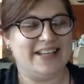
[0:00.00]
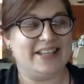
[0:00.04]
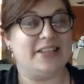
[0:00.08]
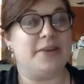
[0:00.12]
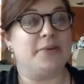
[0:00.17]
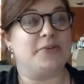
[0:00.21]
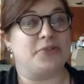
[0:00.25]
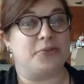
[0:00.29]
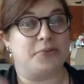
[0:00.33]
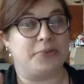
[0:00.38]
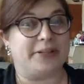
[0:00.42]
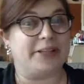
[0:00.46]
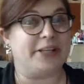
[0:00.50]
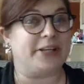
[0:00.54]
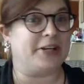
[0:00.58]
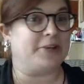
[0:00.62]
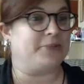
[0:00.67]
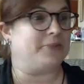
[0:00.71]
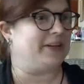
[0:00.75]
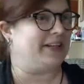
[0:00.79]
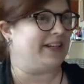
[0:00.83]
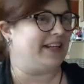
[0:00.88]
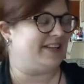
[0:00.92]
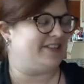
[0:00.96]
there was a really
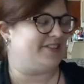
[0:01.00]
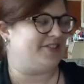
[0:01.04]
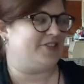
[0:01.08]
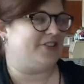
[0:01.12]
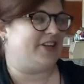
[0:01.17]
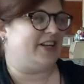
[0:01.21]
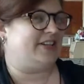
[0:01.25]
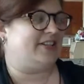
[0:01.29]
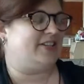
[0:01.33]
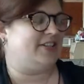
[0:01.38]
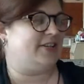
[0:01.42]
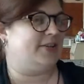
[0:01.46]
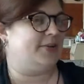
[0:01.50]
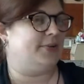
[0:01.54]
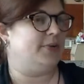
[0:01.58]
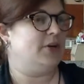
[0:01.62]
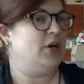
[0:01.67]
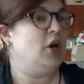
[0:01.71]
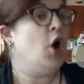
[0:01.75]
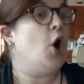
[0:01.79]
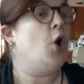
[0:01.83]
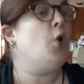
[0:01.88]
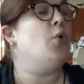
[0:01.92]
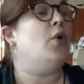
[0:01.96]
good one yesterday
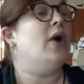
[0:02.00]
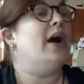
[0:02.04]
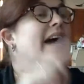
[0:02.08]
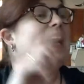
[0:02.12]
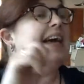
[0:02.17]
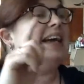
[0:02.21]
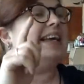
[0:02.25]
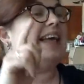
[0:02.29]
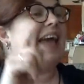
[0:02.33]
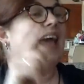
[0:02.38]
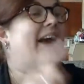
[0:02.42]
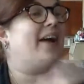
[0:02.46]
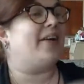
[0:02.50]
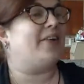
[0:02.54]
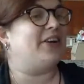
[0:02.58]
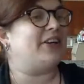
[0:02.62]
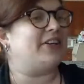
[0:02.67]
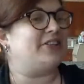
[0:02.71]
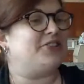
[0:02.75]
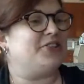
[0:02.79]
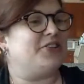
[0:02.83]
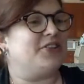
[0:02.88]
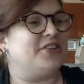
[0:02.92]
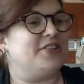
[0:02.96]
too.
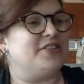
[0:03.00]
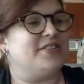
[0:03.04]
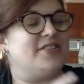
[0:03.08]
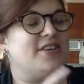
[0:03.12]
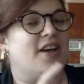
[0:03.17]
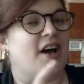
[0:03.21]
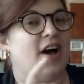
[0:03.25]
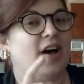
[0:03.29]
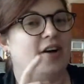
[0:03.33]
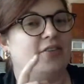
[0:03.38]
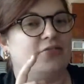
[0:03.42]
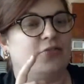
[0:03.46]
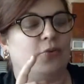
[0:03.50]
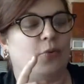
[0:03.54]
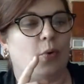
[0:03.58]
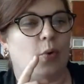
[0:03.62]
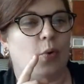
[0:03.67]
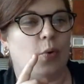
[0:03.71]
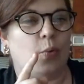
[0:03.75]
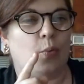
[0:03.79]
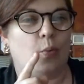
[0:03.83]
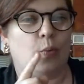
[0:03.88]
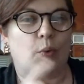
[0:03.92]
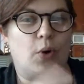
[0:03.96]
Characters of
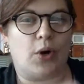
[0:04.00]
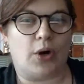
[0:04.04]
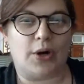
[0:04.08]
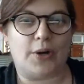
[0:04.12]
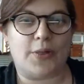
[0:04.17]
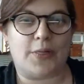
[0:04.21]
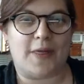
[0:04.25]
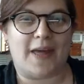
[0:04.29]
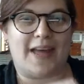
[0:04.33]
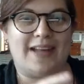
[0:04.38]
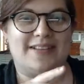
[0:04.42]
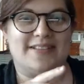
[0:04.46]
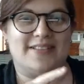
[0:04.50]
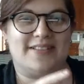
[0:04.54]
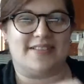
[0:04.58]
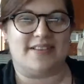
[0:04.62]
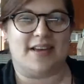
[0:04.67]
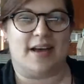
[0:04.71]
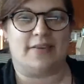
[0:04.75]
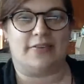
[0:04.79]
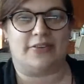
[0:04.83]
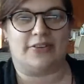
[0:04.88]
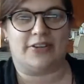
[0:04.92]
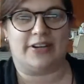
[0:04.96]
worth and
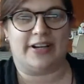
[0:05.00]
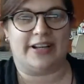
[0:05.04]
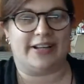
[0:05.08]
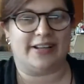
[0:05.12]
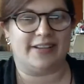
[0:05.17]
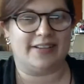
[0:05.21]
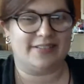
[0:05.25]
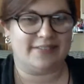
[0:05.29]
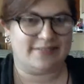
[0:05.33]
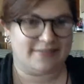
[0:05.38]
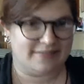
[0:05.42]
suffering.